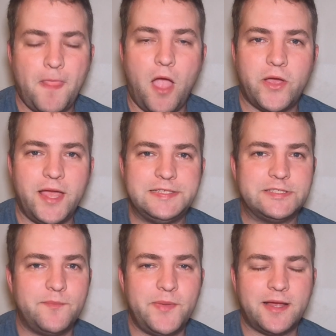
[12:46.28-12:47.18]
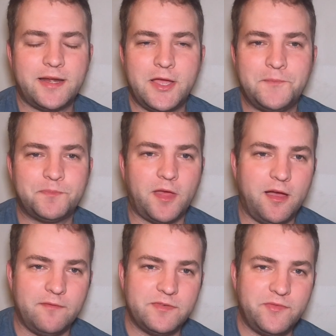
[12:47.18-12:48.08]
Okay, so I'm back now.
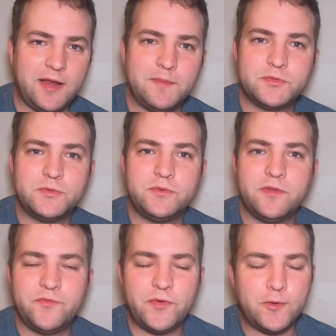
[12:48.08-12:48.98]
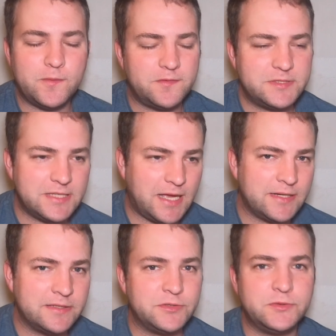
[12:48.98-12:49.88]
I've developed all the film, I've
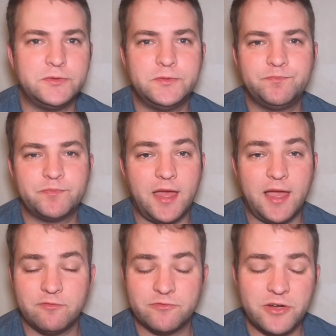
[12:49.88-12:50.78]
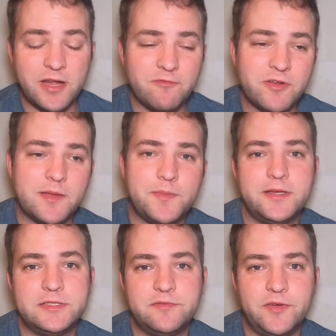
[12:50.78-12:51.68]
scanned it all, and really
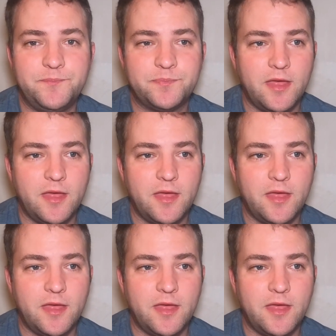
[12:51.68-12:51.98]
pleased with it.